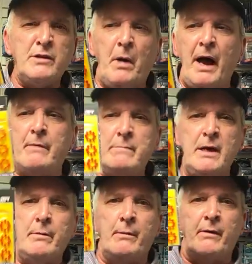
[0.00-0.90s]
buy a
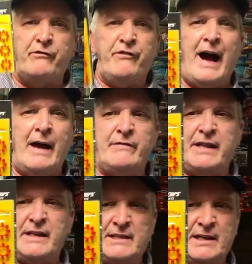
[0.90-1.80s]
minimum of five of
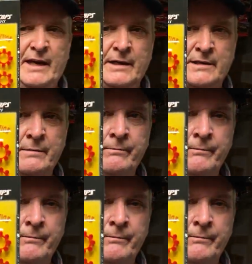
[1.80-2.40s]
these things.